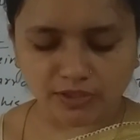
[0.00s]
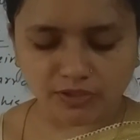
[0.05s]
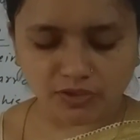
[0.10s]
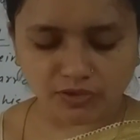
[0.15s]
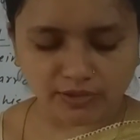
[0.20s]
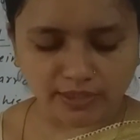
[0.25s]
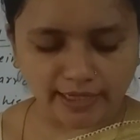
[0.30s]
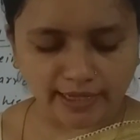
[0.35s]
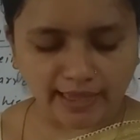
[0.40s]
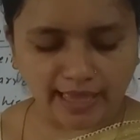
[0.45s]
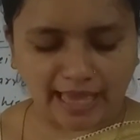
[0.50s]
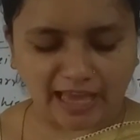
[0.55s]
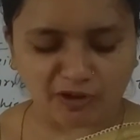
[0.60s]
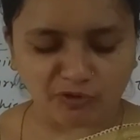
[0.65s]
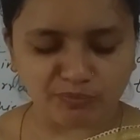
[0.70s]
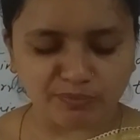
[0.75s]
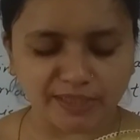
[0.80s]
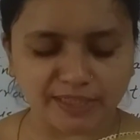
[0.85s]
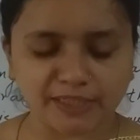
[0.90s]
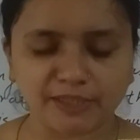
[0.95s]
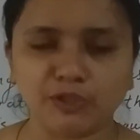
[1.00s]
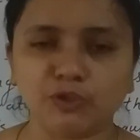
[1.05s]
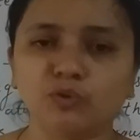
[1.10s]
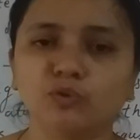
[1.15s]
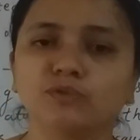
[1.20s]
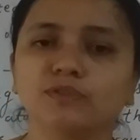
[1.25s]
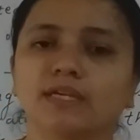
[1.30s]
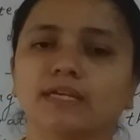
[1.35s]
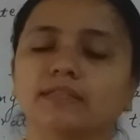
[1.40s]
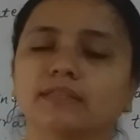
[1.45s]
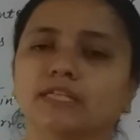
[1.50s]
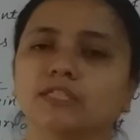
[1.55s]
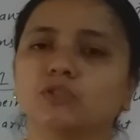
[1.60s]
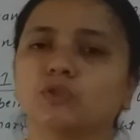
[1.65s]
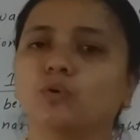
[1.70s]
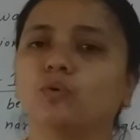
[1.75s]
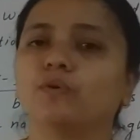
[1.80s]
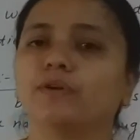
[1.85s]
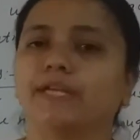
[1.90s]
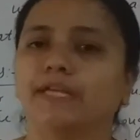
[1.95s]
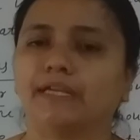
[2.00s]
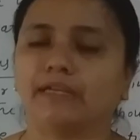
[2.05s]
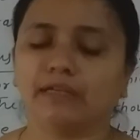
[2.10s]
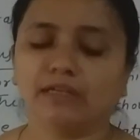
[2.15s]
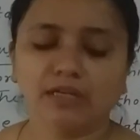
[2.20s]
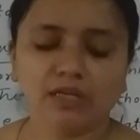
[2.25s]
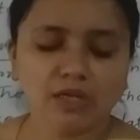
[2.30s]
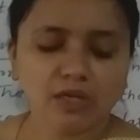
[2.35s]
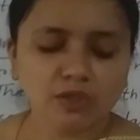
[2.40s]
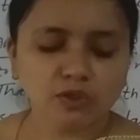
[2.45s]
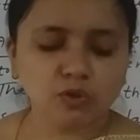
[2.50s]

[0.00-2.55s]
which they have been used in the story.